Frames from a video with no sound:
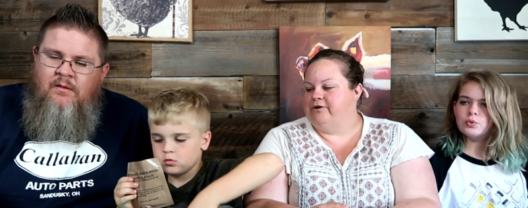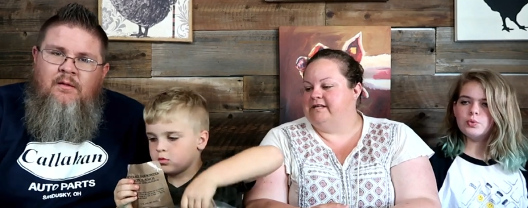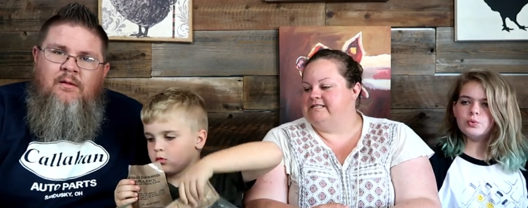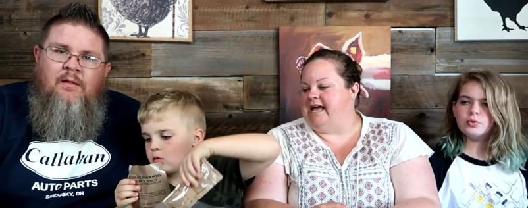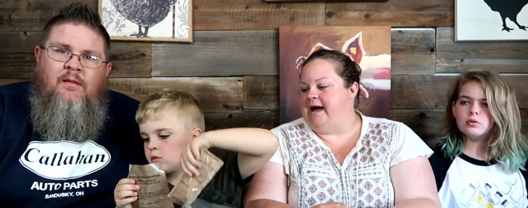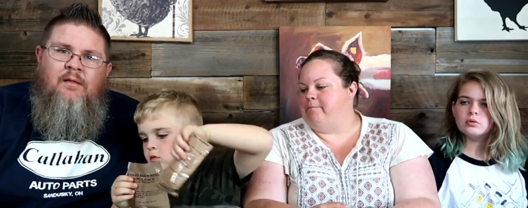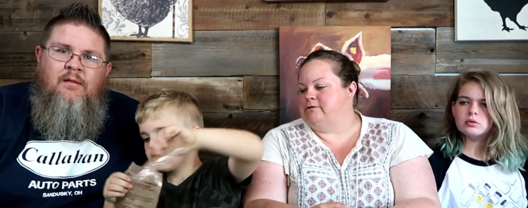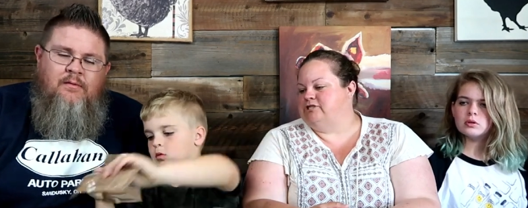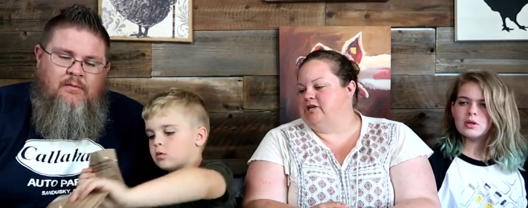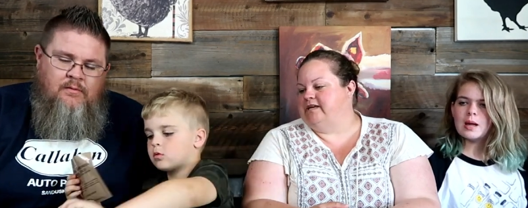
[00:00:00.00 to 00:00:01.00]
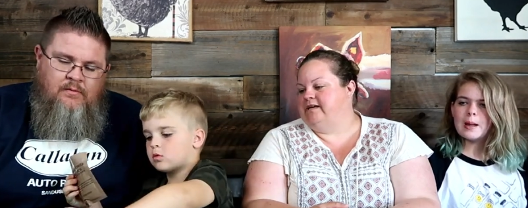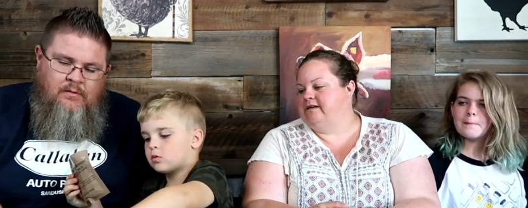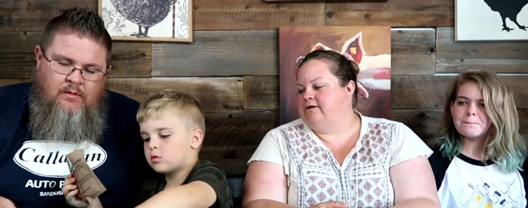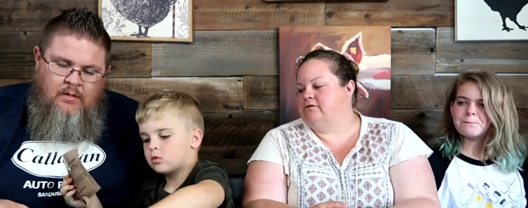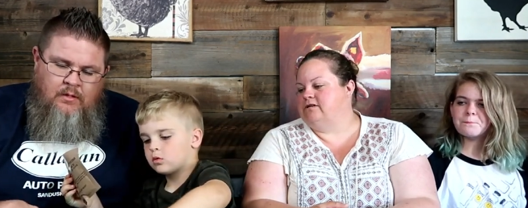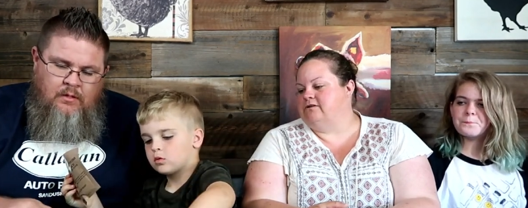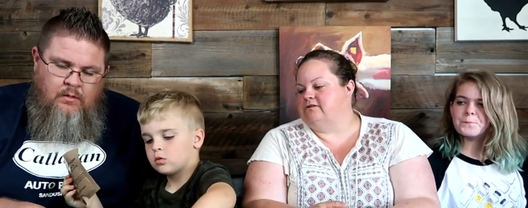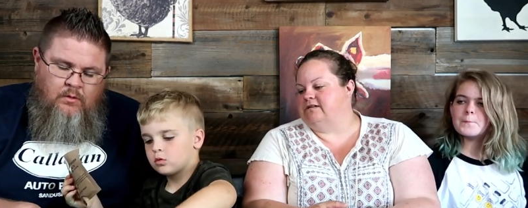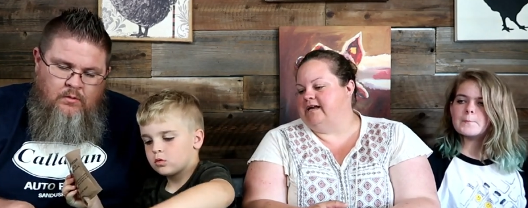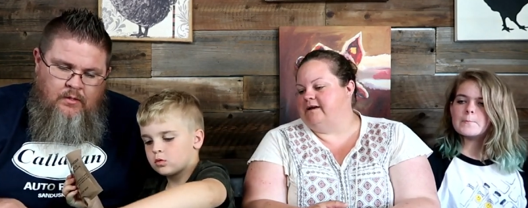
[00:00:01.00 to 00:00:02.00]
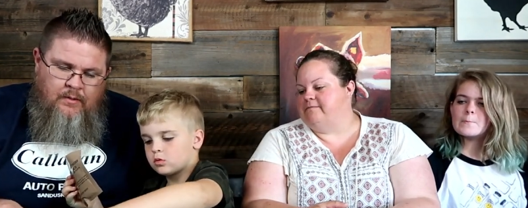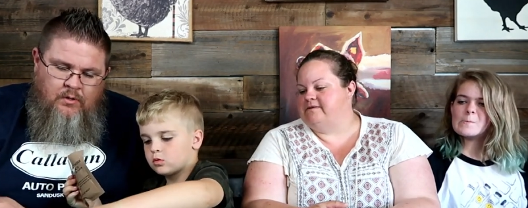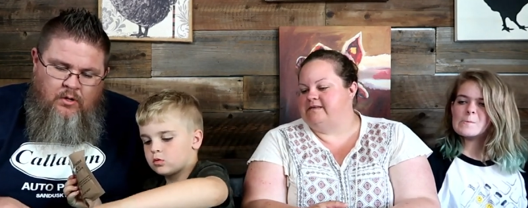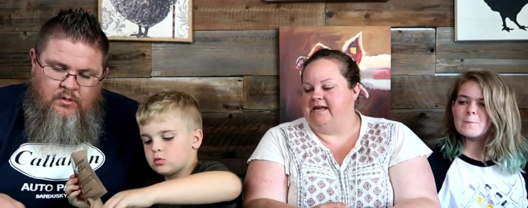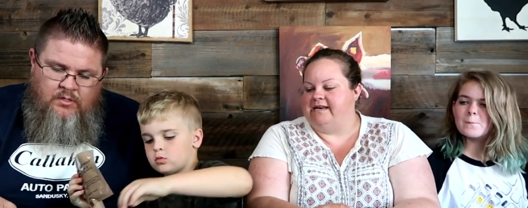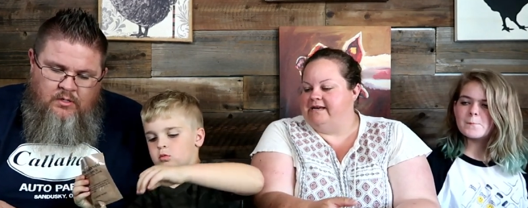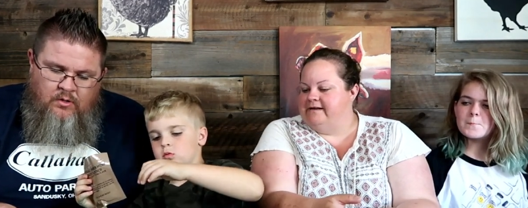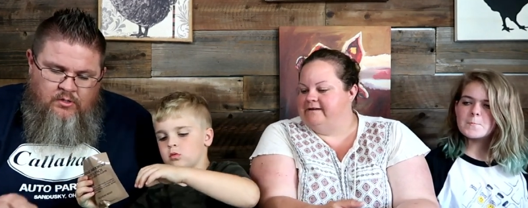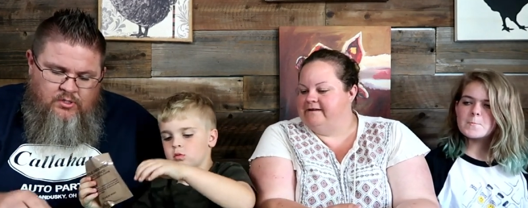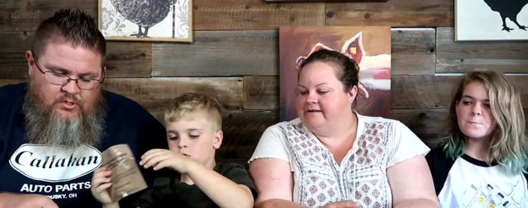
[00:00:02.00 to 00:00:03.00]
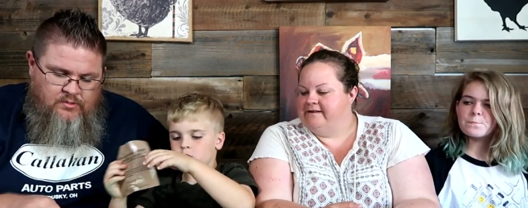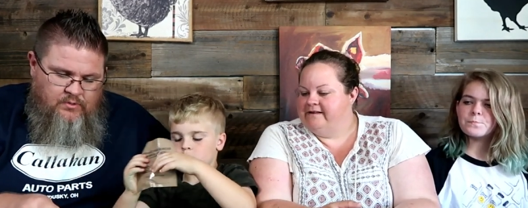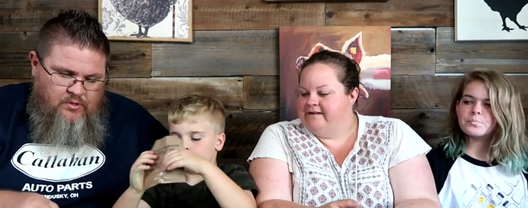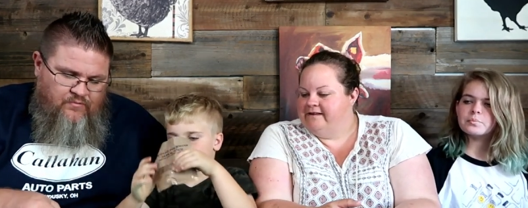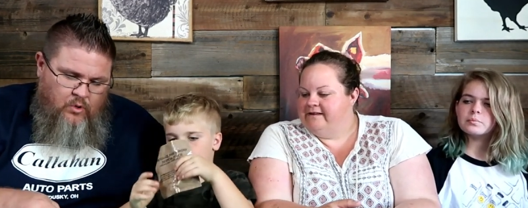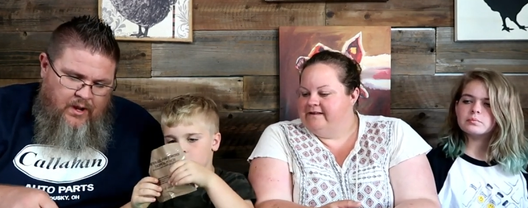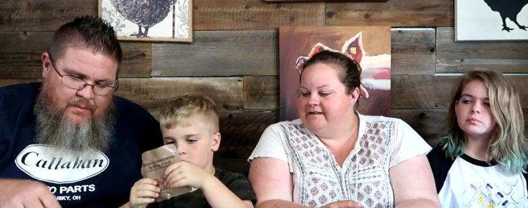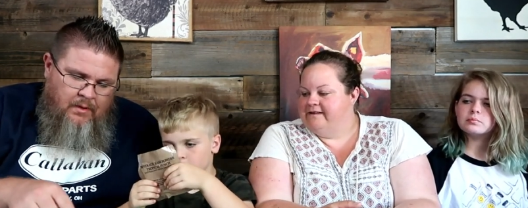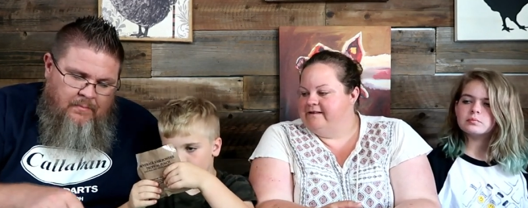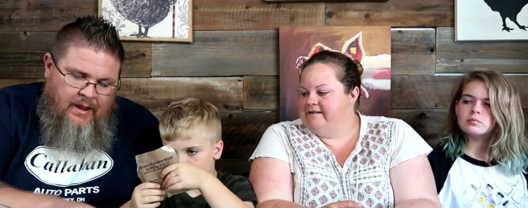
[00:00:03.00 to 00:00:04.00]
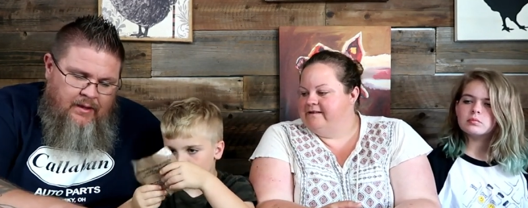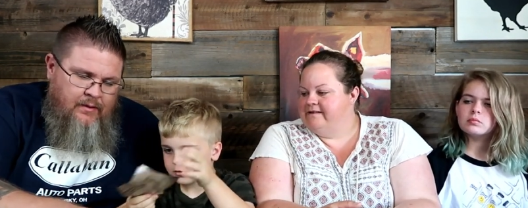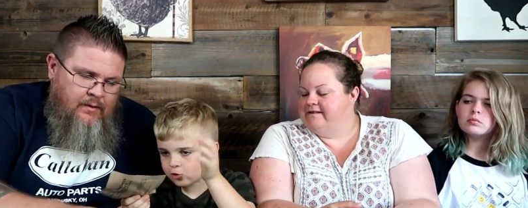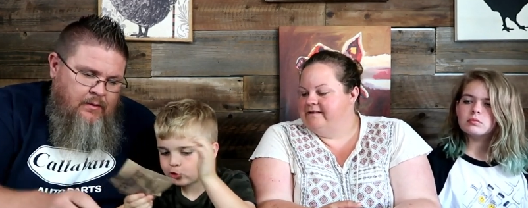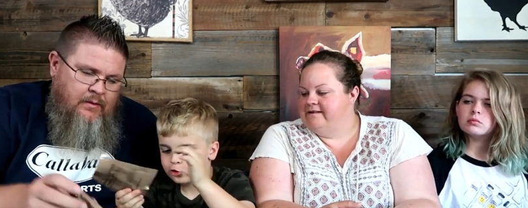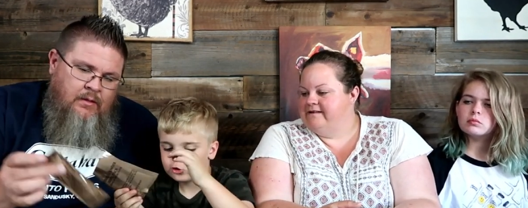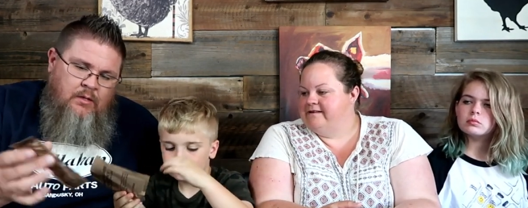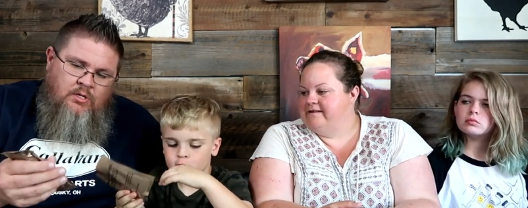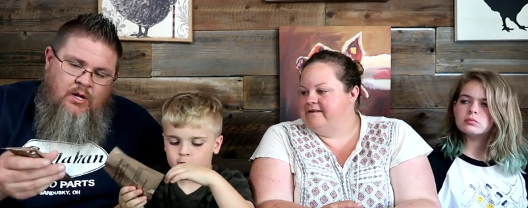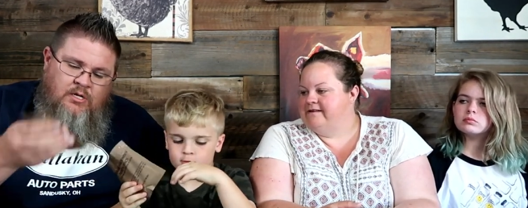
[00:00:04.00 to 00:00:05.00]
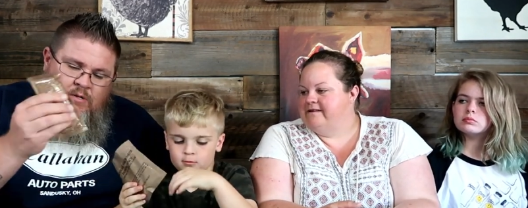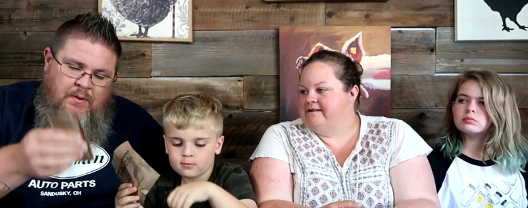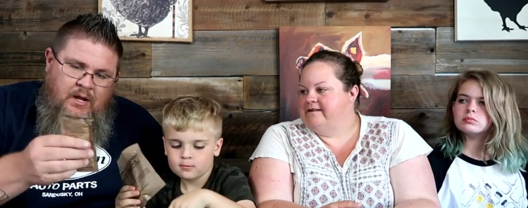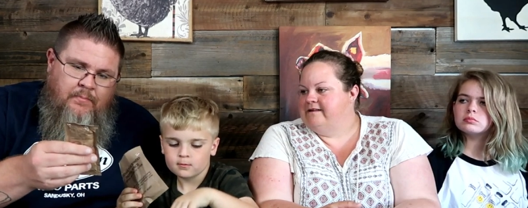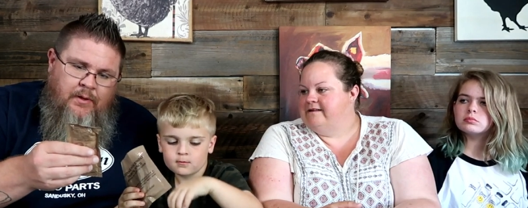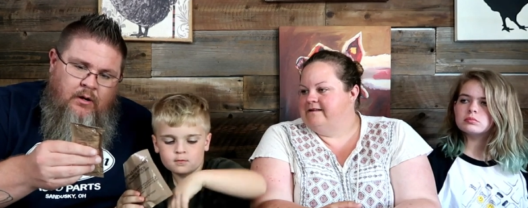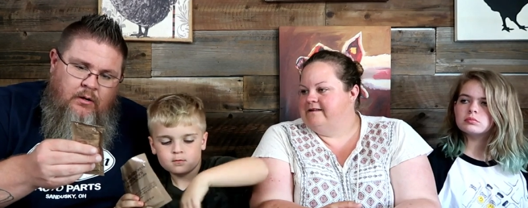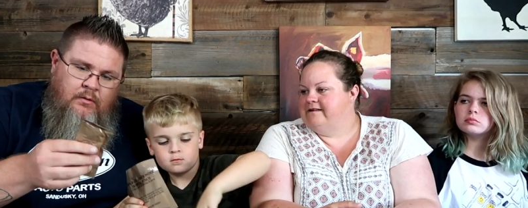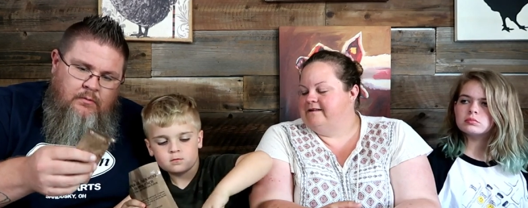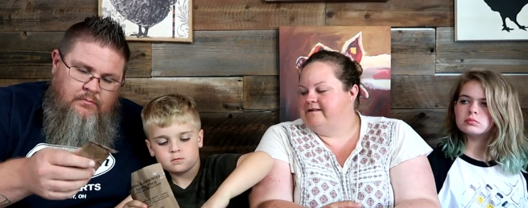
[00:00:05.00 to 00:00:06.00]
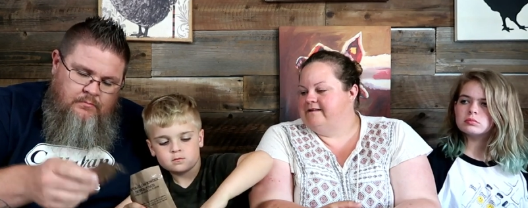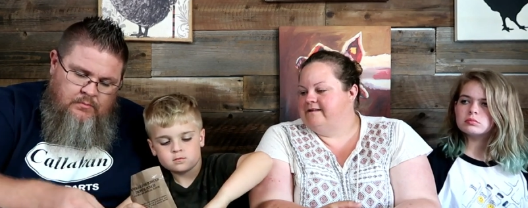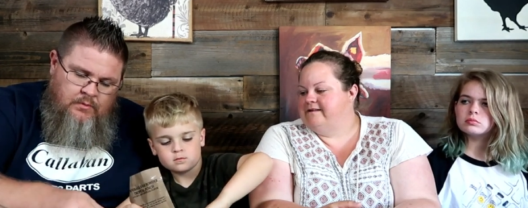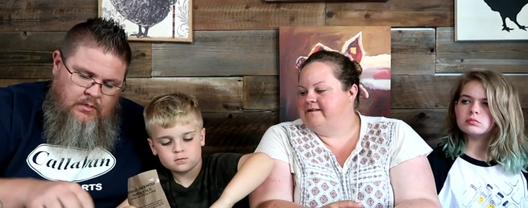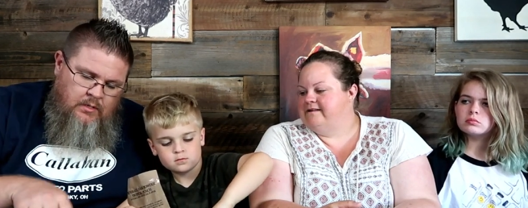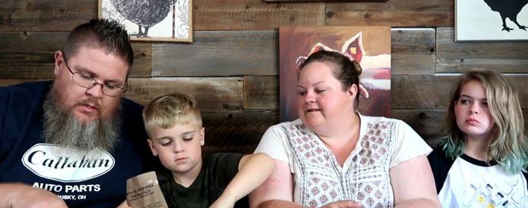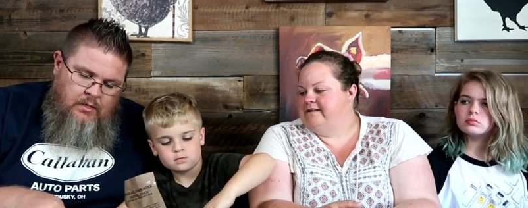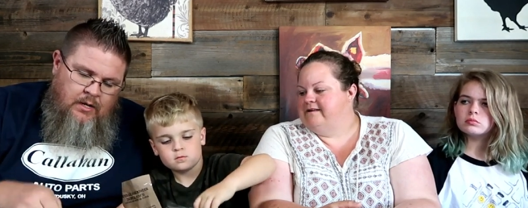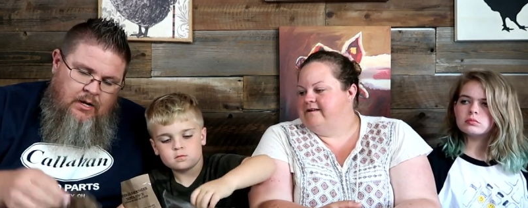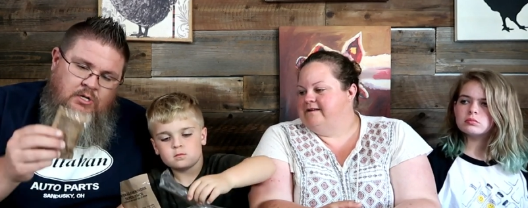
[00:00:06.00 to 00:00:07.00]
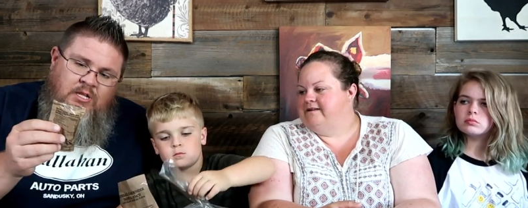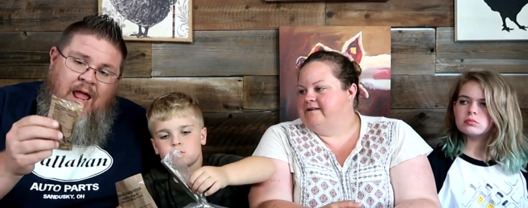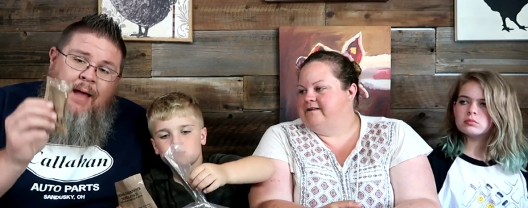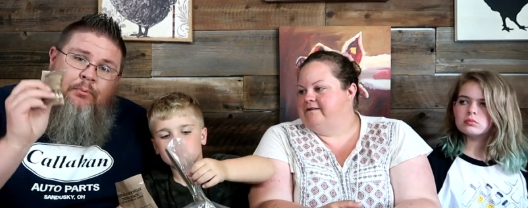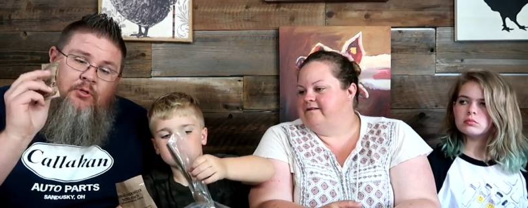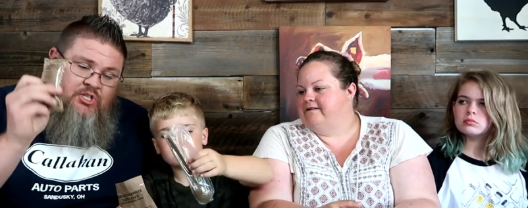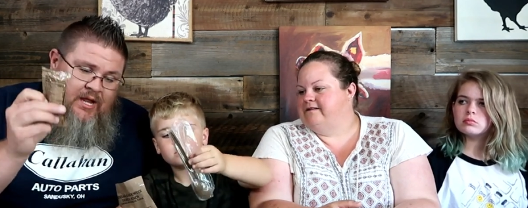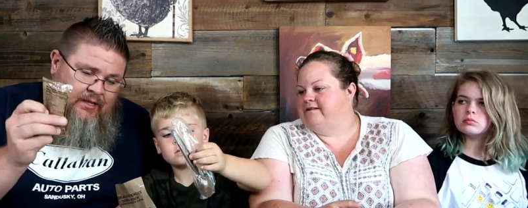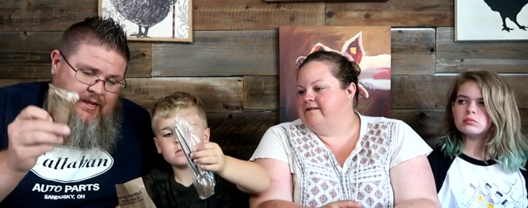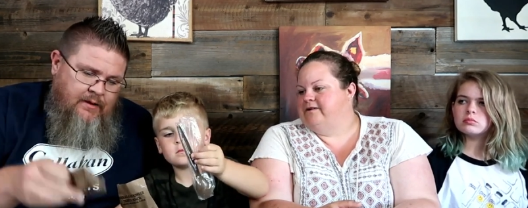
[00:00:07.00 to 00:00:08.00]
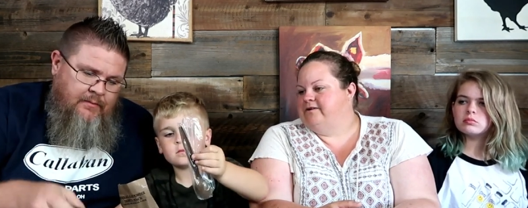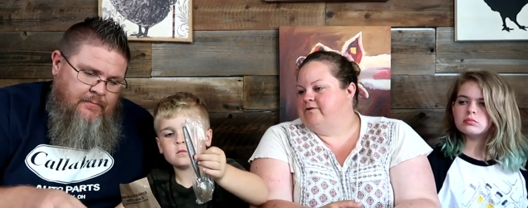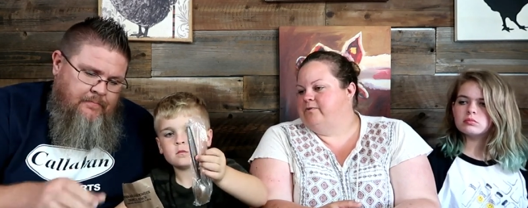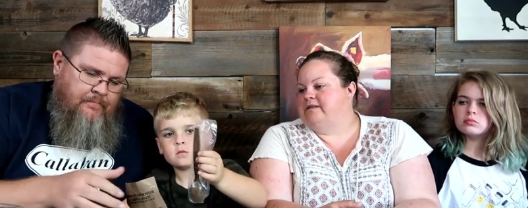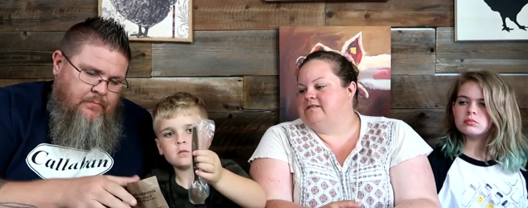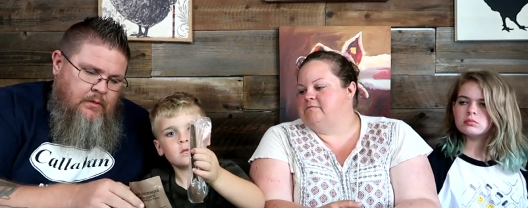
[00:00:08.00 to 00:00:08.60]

Speaker 1: Oh, that's apple jelly. Hold on, hold on. Have yep, them to you're Daddy.
Speaker 2: Going, you're going too quick, my man. So here's the peanut butter. Here's the apple jelly.
Speaker 1: We had